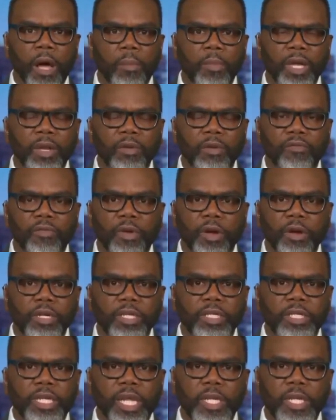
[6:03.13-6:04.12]
in very
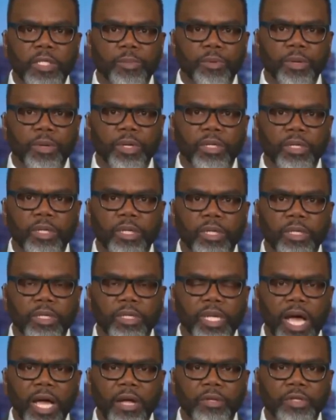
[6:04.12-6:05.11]
desperate, dire
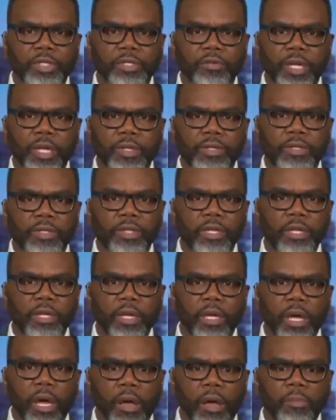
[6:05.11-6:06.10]
straits.
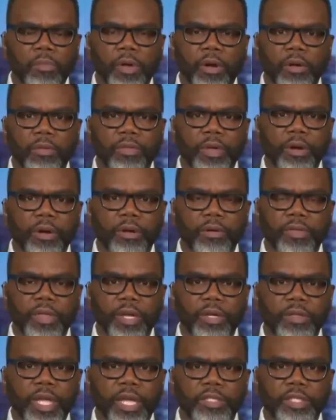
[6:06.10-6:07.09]

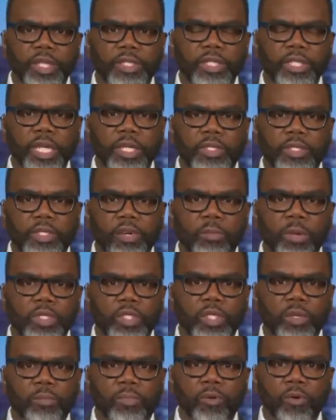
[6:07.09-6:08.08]
They just need so much
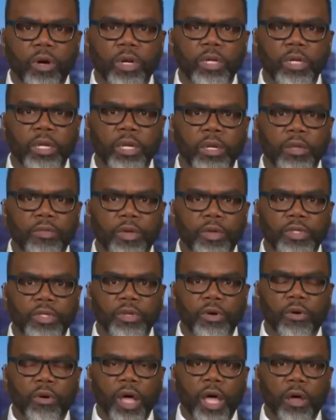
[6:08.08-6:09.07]
support. There's
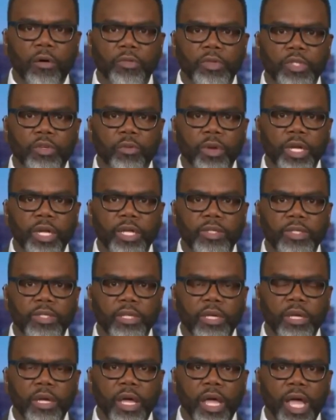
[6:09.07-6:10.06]
no health screenings
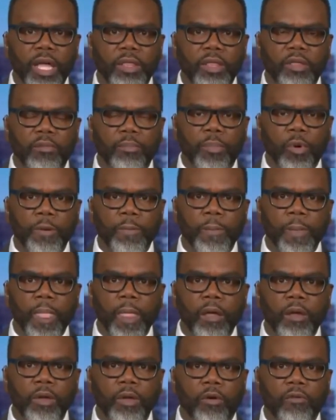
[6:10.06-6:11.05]
at the border,
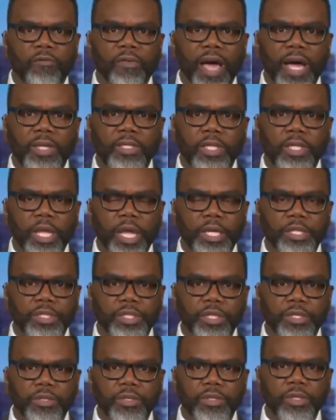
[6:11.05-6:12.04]
no
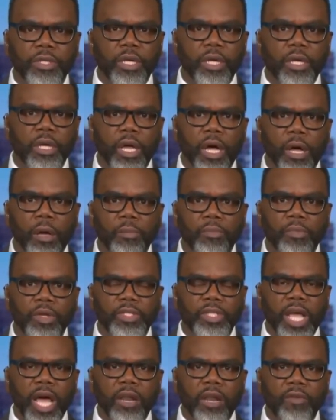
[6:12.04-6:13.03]
vaccinations.
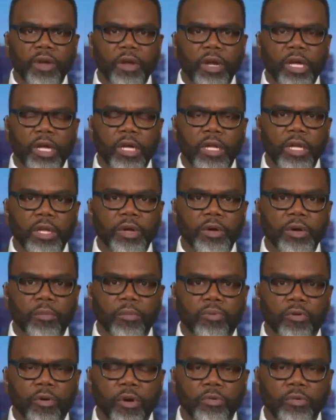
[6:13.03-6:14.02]
There's not a very clear
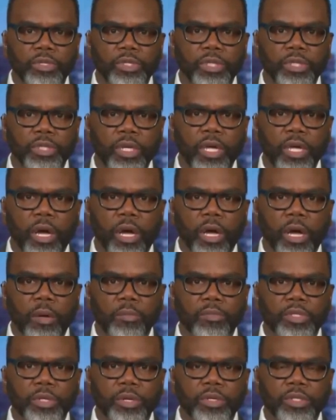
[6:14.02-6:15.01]
approach
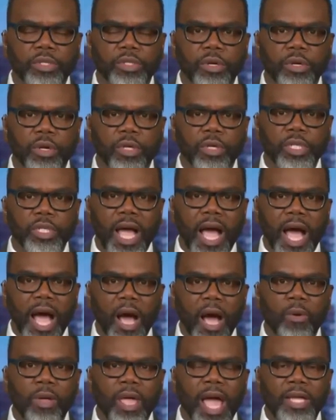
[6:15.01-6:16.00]
to
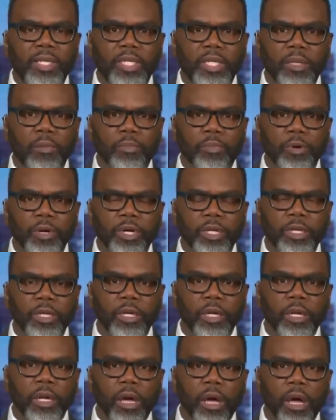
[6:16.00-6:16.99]
how we actually
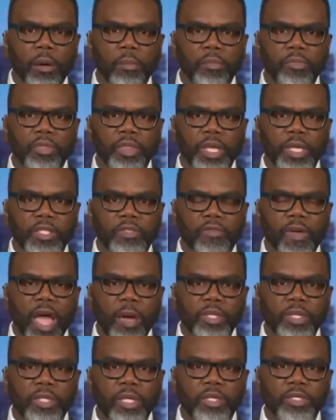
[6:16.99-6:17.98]
put these
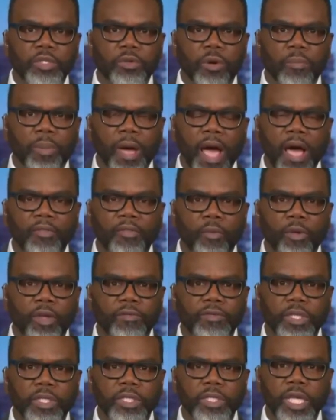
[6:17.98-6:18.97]
families onto a pathway
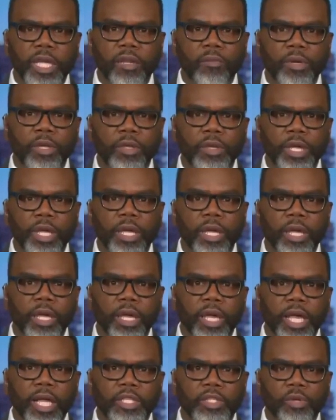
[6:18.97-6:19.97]
of sustainability.
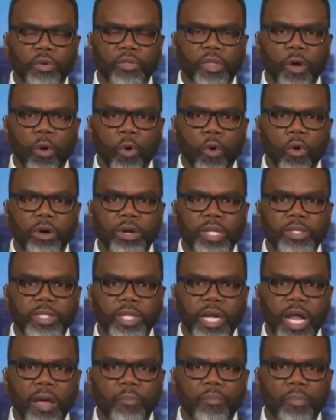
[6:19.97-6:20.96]
And so the ordinance
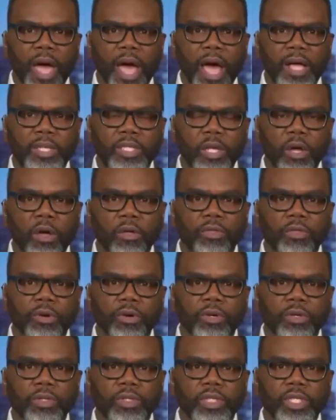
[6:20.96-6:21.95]
that I passed, other
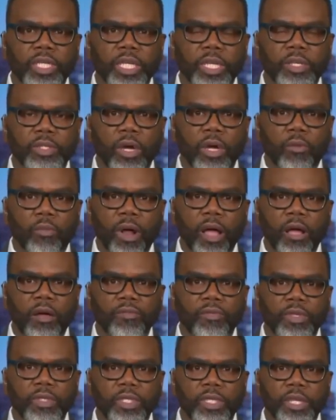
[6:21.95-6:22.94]
cities around the
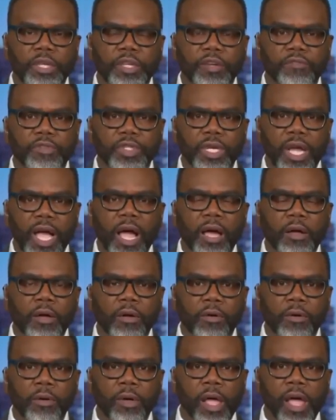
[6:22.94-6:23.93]
city of Chicago
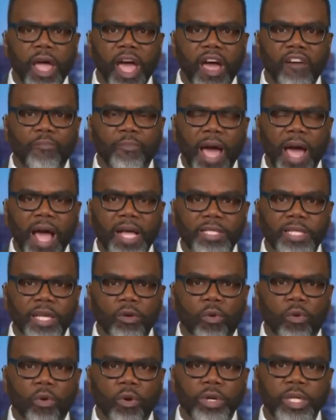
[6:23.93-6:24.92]
have passed that
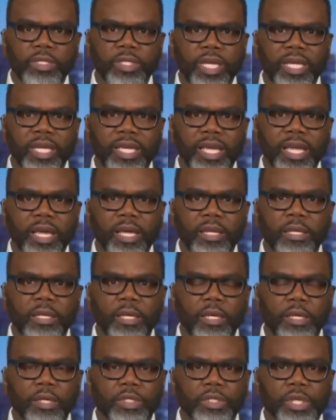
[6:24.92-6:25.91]
ordinance, again,
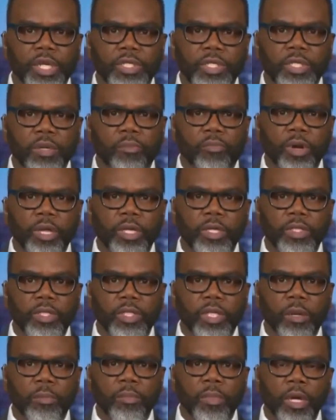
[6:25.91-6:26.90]
just to bring
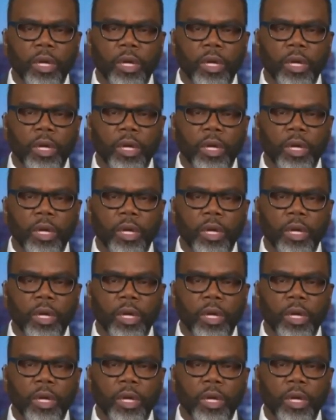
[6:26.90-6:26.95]
some